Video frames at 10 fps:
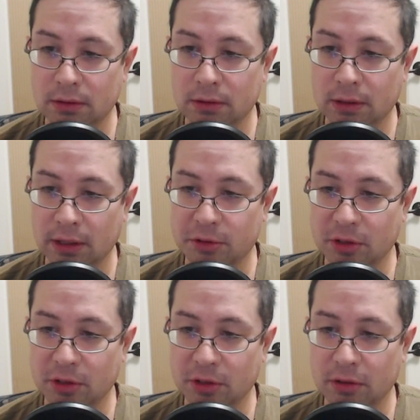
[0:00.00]
Okay, let's
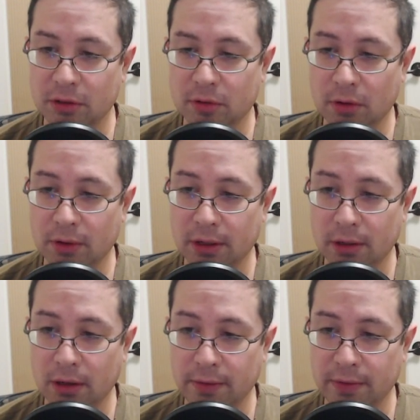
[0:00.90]
just go
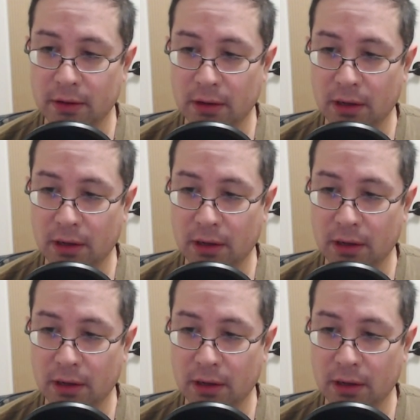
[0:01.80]
here, and then